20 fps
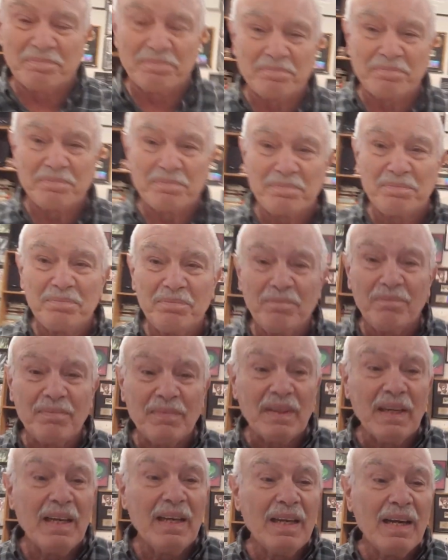Yep.
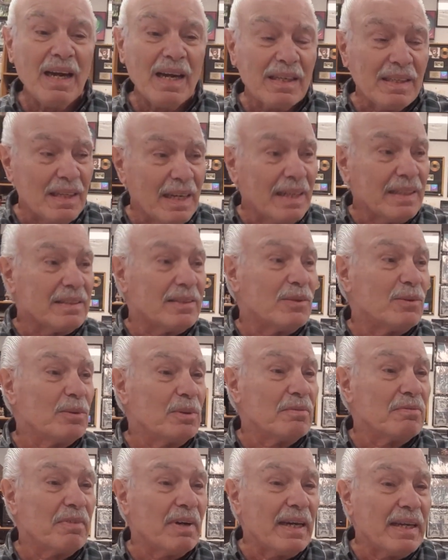I'd like
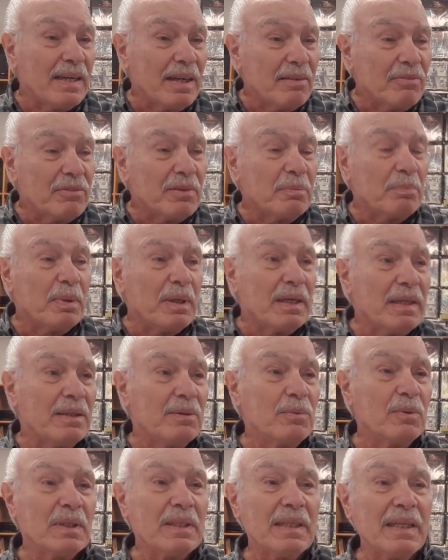to invite
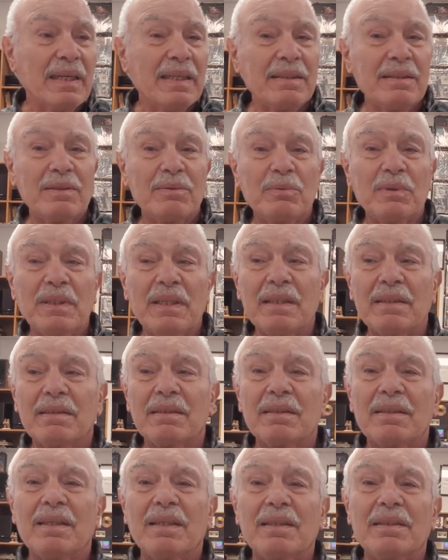everybody one night to
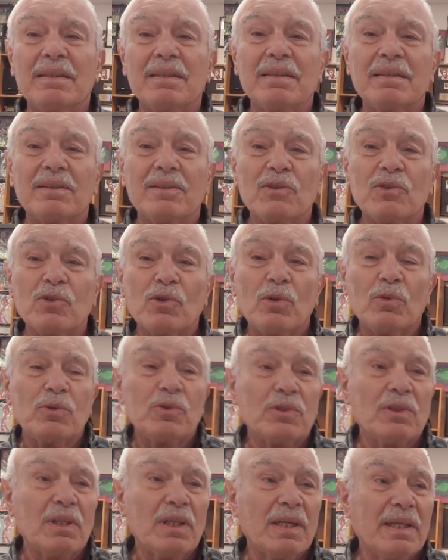get together to
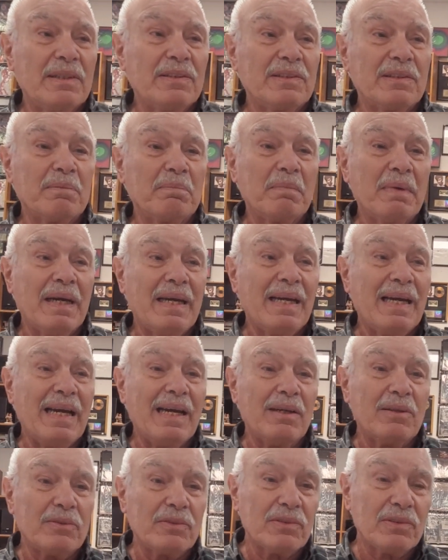socialize in my
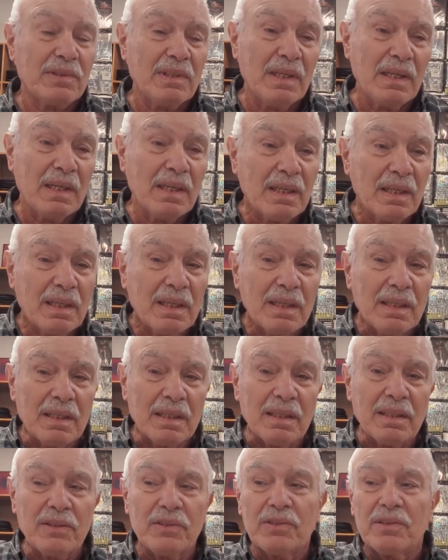house,
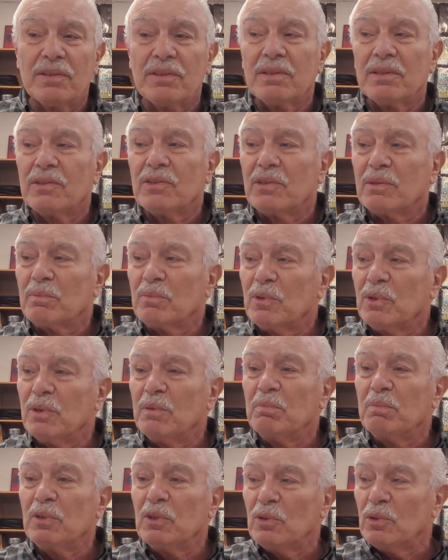listen to some
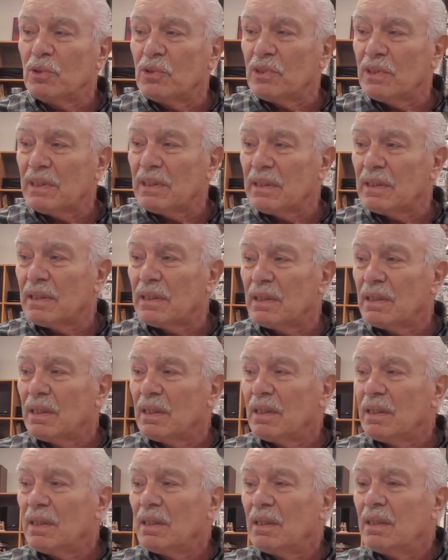good music,
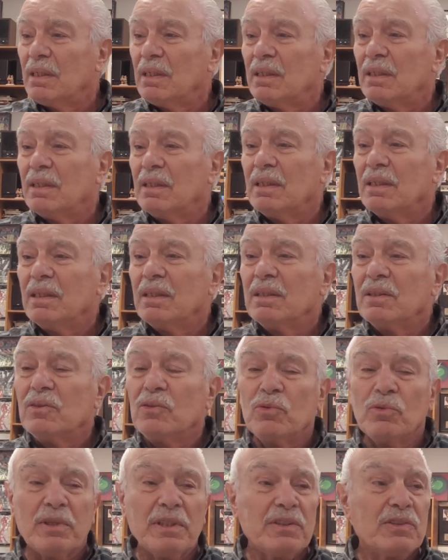
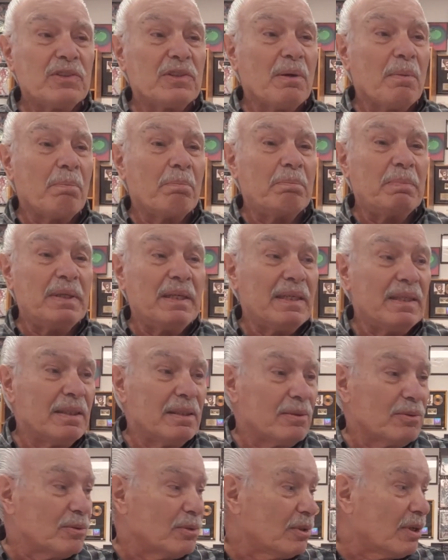drink some
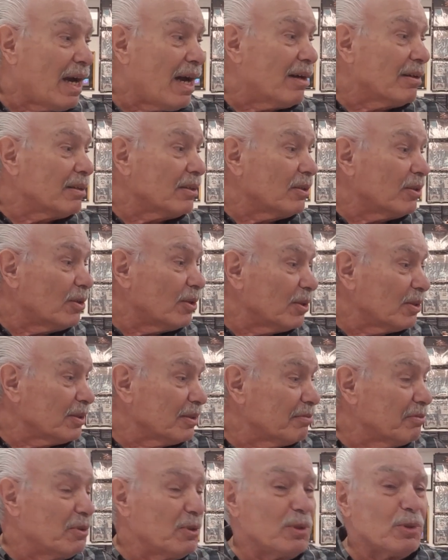beer or alcohol
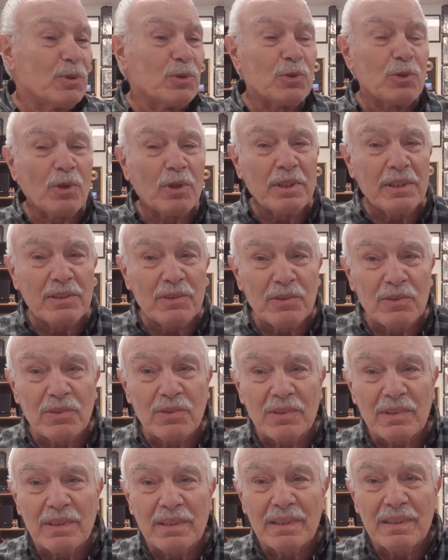of your
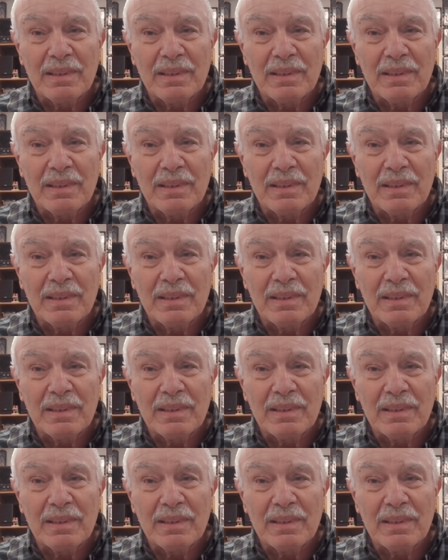choice,